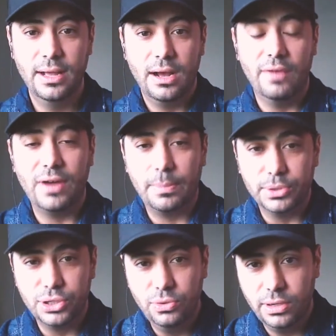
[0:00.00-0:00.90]
of
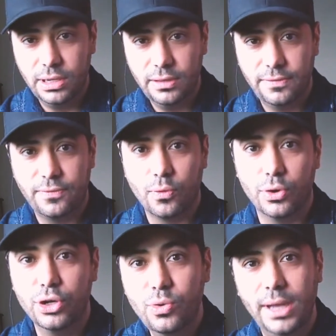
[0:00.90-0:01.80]
opportunity for
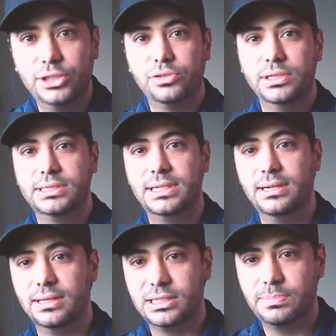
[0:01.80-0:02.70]
new entrants into
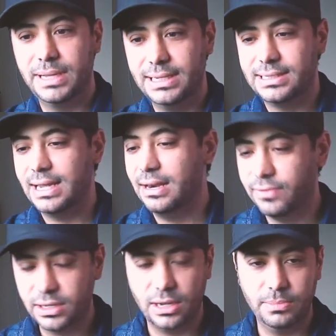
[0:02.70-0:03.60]
the space. Every
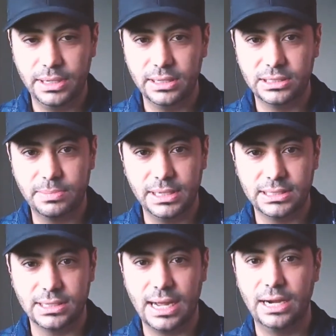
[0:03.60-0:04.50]
company in the space
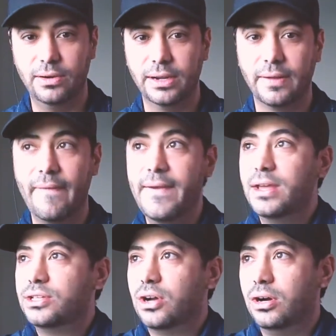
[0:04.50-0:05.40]
is hiring.
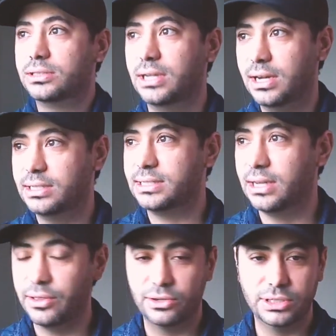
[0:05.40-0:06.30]
Talk to us and
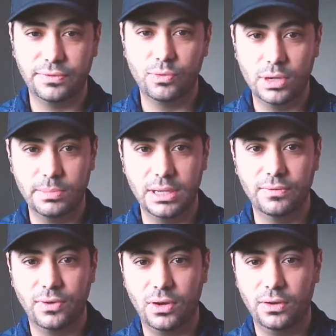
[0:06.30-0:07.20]
others if you want to be
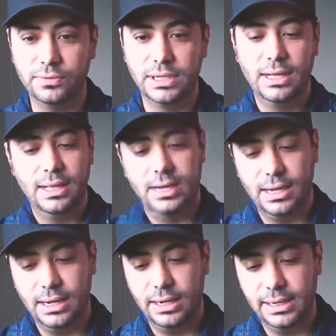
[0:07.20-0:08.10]
involved.
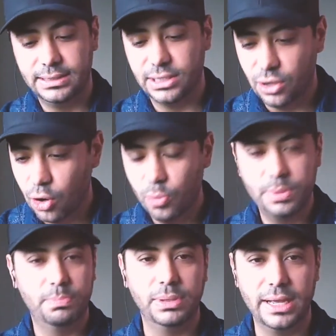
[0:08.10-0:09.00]
It's an
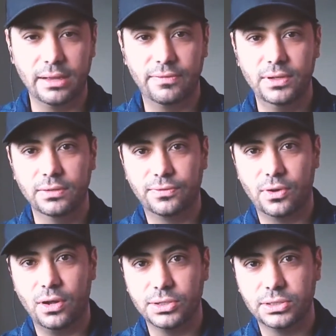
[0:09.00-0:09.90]
open playing field for
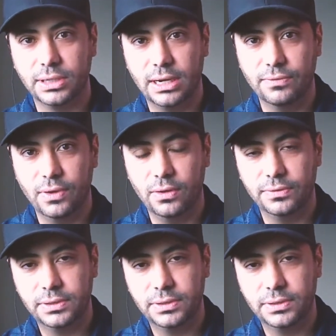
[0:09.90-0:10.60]
all, so get involved.